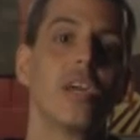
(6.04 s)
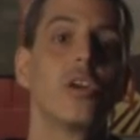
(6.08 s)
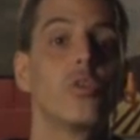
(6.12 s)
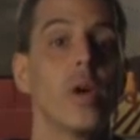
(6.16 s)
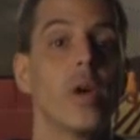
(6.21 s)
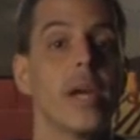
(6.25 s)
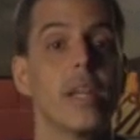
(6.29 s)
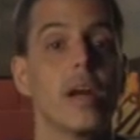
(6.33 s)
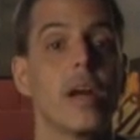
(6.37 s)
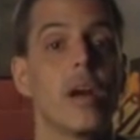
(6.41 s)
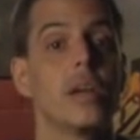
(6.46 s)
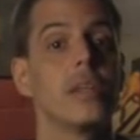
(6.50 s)

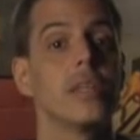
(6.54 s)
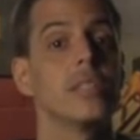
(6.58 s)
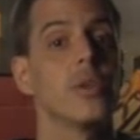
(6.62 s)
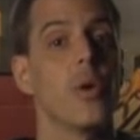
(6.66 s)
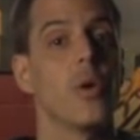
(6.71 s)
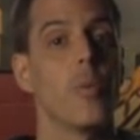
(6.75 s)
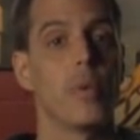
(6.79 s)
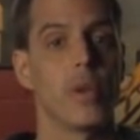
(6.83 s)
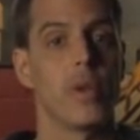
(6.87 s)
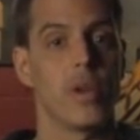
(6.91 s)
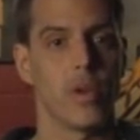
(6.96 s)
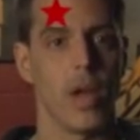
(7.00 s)
Great artists
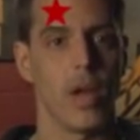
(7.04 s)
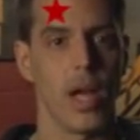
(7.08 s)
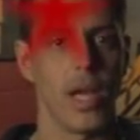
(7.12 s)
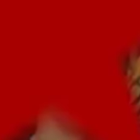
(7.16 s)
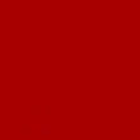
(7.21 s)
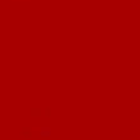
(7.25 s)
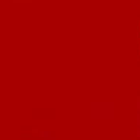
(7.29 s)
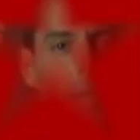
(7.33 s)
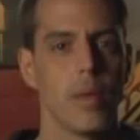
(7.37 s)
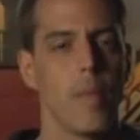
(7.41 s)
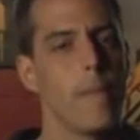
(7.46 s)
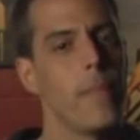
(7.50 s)
open our
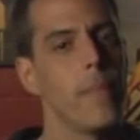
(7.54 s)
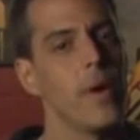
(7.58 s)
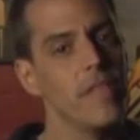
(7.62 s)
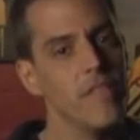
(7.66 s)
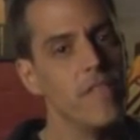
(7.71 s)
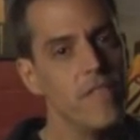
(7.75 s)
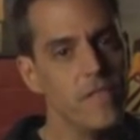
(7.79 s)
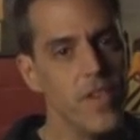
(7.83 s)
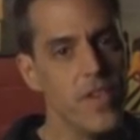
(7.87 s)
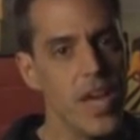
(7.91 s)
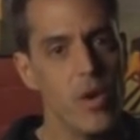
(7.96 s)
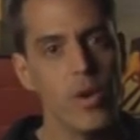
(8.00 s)
eyes, but
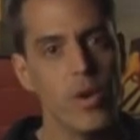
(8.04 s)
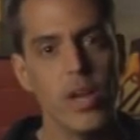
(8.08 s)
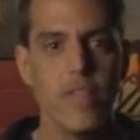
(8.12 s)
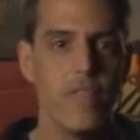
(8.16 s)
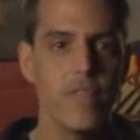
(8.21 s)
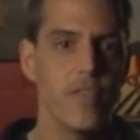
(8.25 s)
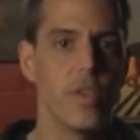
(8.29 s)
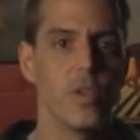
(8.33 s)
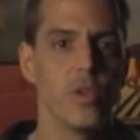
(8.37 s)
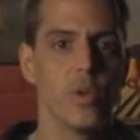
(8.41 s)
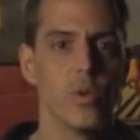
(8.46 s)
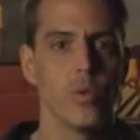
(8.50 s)
very
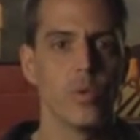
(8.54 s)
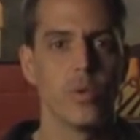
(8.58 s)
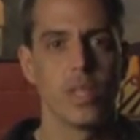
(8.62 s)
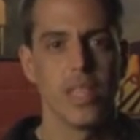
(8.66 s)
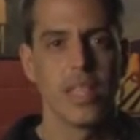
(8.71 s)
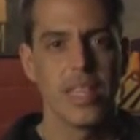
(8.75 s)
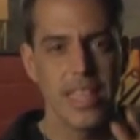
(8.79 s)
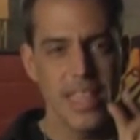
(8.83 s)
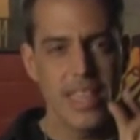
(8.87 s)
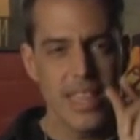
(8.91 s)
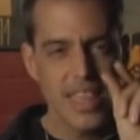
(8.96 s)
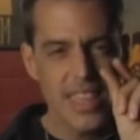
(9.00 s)
few,
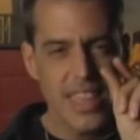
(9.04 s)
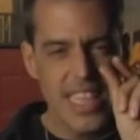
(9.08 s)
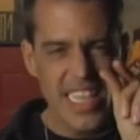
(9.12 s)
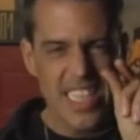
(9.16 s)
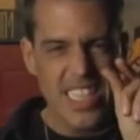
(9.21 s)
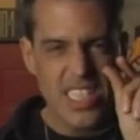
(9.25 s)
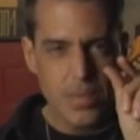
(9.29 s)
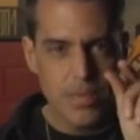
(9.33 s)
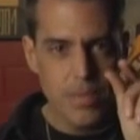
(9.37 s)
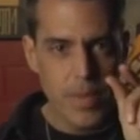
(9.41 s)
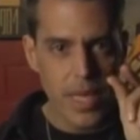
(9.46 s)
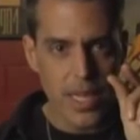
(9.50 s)

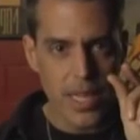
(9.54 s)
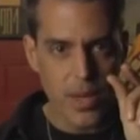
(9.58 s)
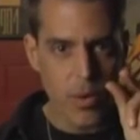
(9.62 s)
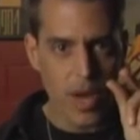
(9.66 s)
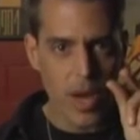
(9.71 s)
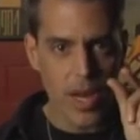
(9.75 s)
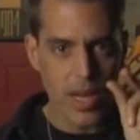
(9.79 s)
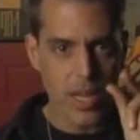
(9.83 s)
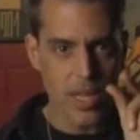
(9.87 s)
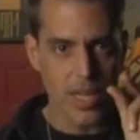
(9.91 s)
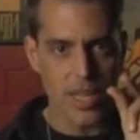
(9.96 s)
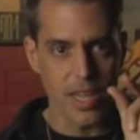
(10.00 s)
this many
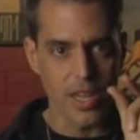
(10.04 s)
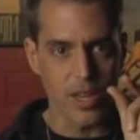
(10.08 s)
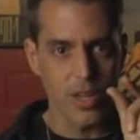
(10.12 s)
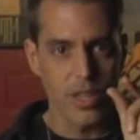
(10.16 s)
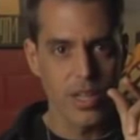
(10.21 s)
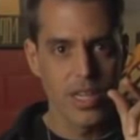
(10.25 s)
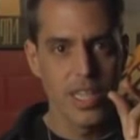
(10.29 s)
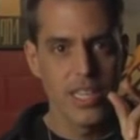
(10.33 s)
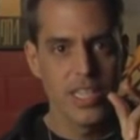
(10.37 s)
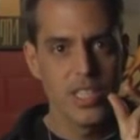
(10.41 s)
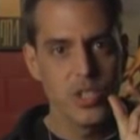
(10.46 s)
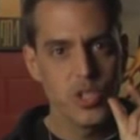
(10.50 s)
right here,
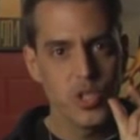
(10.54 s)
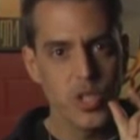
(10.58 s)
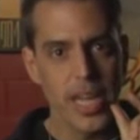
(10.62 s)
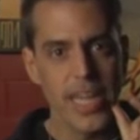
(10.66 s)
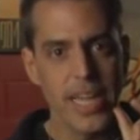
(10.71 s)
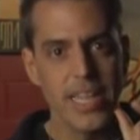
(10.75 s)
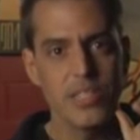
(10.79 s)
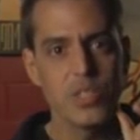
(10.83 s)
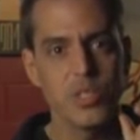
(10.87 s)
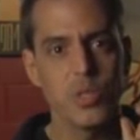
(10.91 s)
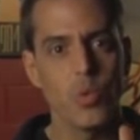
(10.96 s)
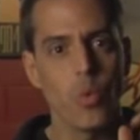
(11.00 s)

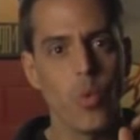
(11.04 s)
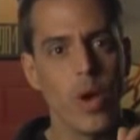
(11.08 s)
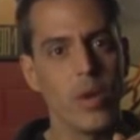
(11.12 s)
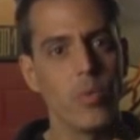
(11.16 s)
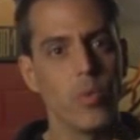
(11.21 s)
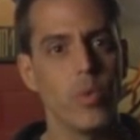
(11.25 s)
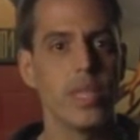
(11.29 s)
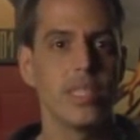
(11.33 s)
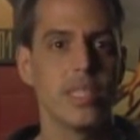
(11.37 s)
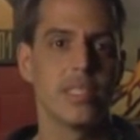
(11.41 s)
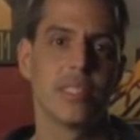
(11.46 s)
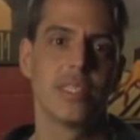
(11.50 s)
change the way
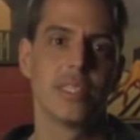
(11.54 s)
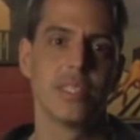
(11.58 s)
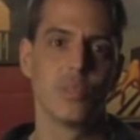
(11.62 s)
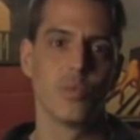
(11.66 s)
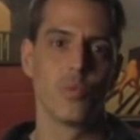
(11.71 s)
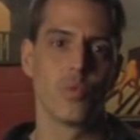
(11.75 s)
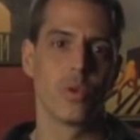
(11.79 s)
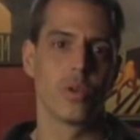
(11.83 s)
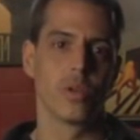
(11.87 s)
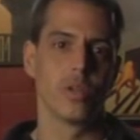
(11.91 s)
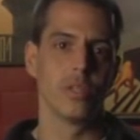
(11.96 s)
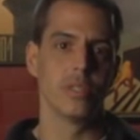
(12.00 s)
we see the
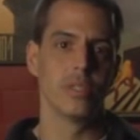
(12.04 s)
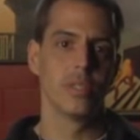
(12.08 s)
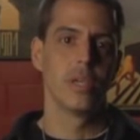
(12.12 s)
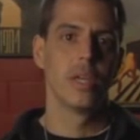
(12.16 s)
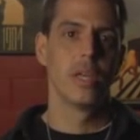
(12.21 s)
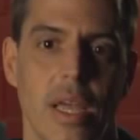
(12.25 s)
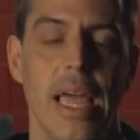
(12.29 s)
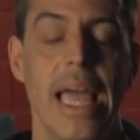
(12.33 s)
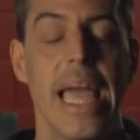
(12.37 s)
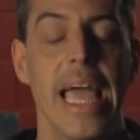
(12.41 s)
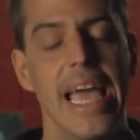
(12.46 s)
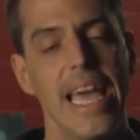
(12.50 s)
world.
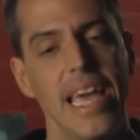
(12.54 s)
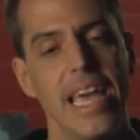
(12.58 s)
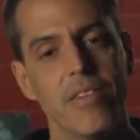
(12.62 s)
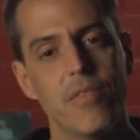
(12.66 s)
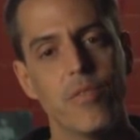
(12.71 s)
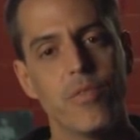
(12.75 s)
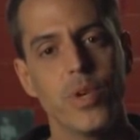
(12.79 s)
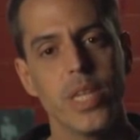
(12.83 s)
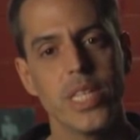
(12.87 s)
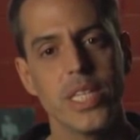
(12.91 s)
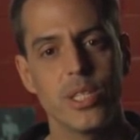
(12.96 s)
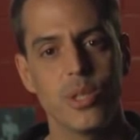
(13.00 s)

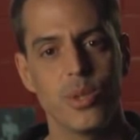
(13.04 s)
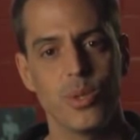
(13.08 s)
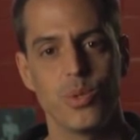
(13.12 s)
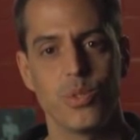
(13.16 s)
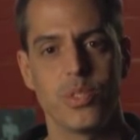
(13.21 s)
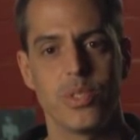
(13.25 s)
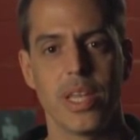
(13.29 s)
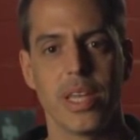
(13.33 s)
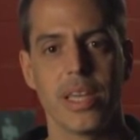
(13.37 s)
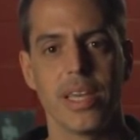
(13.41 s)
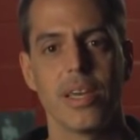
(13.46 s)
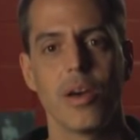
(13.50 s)
Every
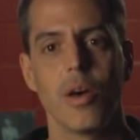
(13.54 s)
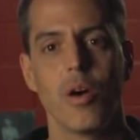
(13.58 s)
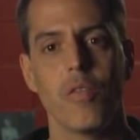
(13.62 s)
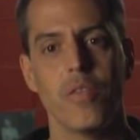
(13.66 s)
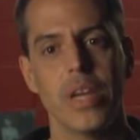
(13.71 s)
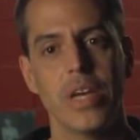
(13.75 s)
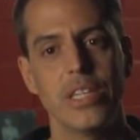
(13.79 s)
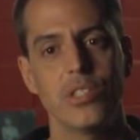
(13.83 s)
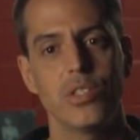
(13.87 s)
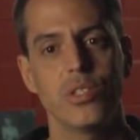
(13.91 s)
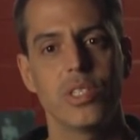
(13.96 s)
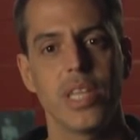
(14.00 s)
Tuesday,
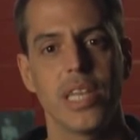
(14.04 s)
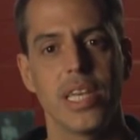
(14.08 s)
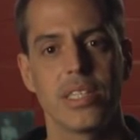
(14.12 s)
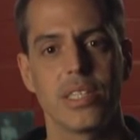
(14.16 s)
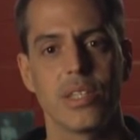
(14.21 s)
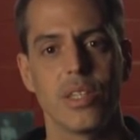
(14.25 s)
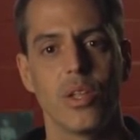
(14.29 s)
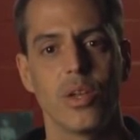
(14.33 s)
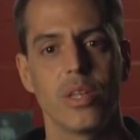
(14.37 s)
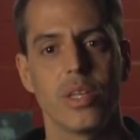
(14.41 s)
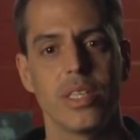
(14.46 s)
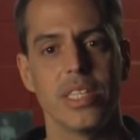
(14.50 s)
Ovation
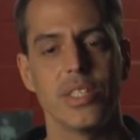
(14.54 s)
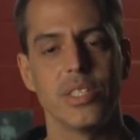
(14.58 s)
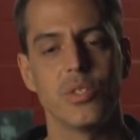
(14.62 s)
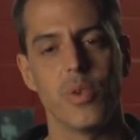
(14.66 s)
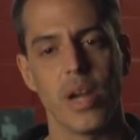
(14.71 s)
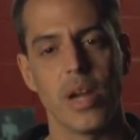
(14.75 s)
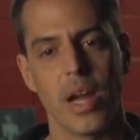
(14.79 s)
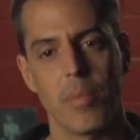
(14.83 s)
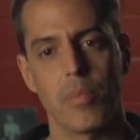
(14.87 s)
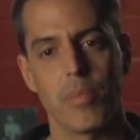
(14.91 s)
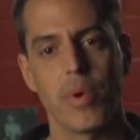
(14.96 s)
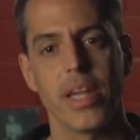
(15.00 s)
takes a look at these
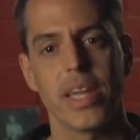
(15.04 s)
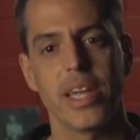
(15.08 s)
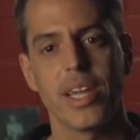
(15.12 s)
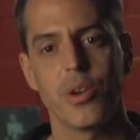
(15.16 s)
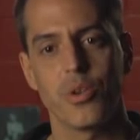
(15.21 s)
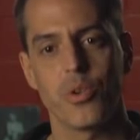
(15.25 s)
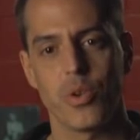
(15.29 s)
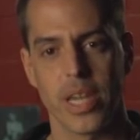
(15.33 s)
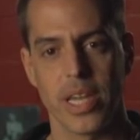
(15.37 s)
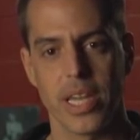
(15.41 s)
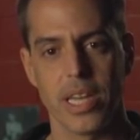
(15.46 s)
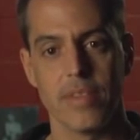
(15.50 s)
groundbreaking
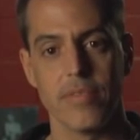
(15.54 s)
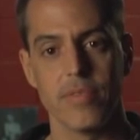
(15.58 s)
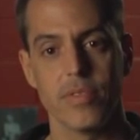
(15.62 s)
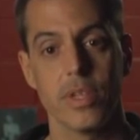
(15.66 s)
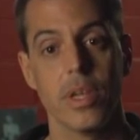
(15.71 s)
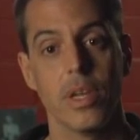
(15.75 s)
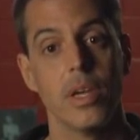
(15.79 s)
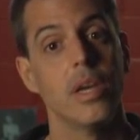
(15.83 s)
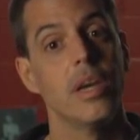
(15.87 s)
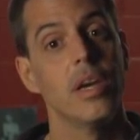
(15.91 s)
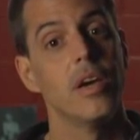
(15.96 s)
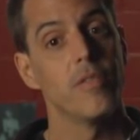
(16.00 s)
creatives,
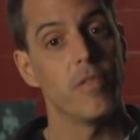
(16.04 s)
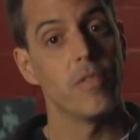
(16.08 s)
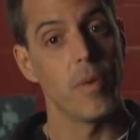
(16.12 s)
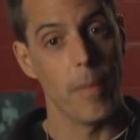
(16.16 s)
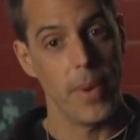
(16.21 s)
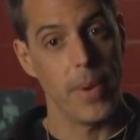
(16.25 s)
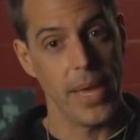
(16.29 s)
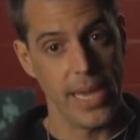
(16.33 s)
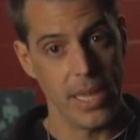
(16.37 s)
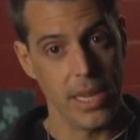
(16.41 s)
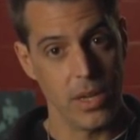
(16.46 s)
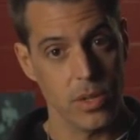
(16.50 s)
from
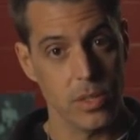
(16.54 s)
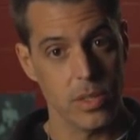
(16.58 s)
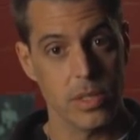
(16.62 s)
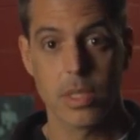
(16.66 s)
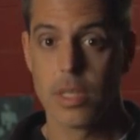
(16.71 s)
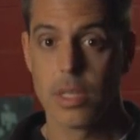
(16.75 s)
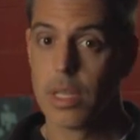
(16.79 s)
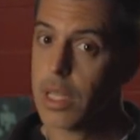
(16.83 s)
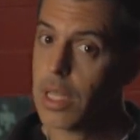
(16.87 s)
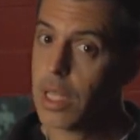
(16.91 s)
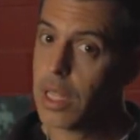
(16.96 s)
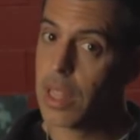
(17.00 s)

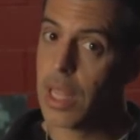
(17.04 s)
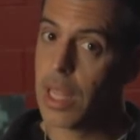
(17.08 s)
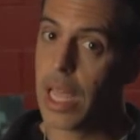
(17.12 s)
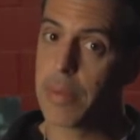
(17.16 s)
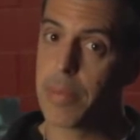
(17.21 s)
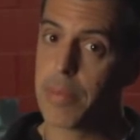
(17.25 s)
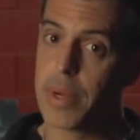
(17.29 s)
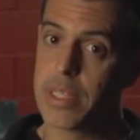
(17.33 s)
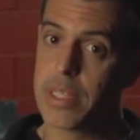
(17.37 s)
painters like